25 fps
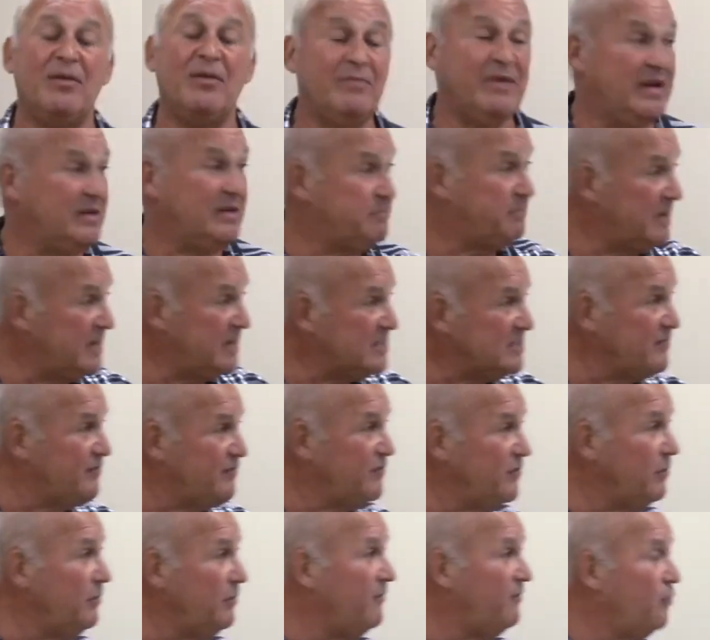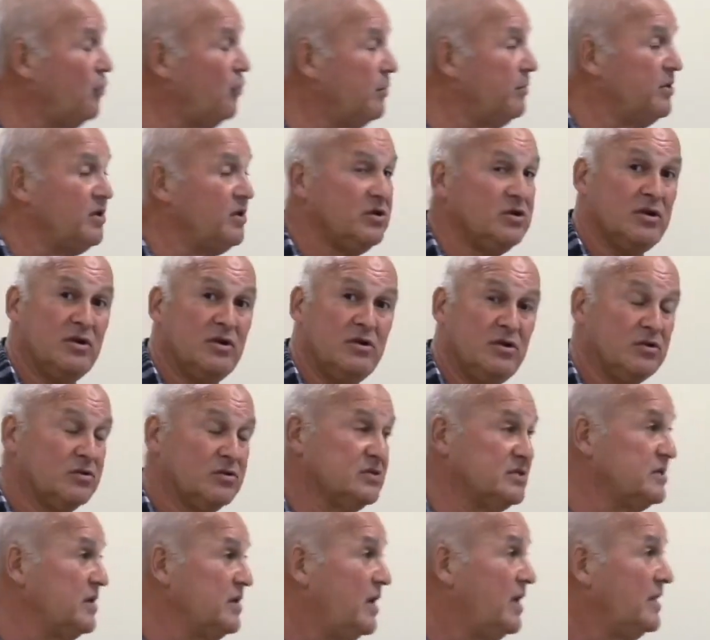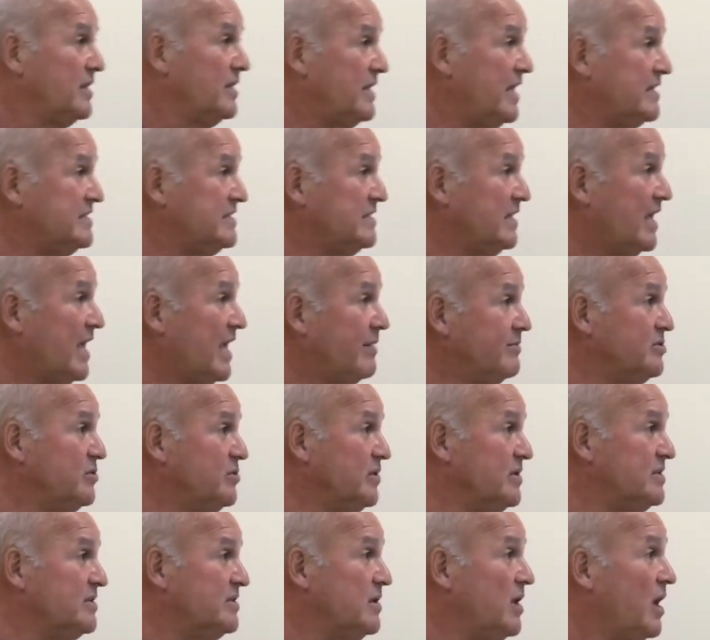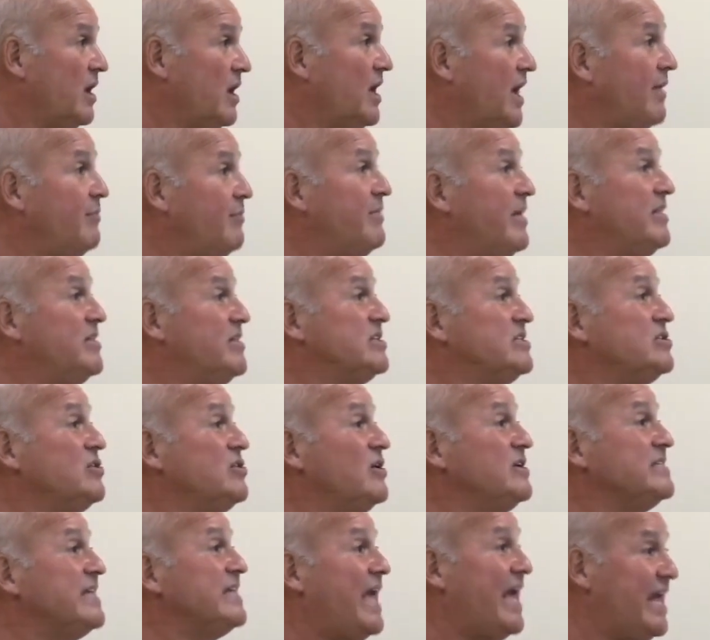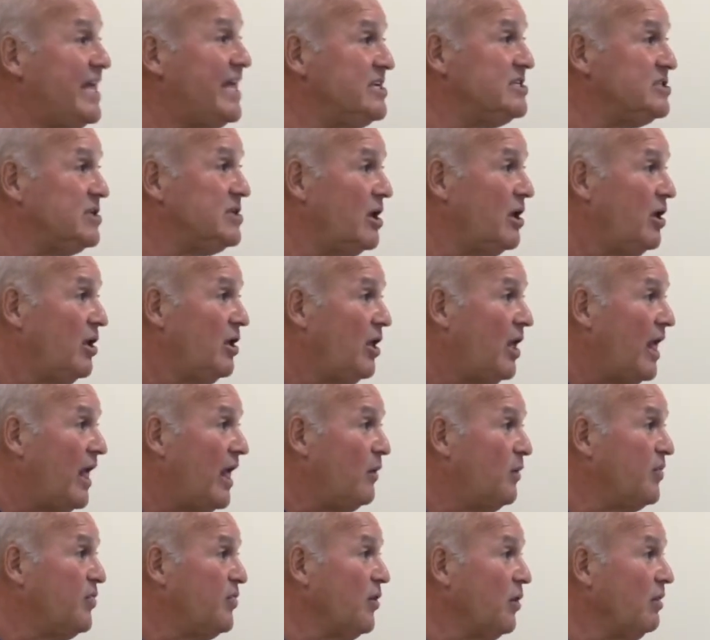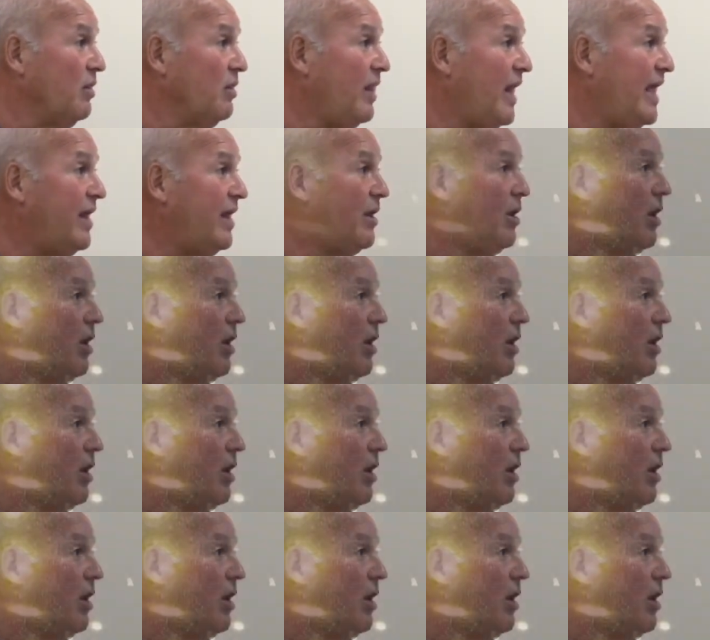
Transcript: made it, but it's a four billion years takes to come to us. God made the stars aged with their light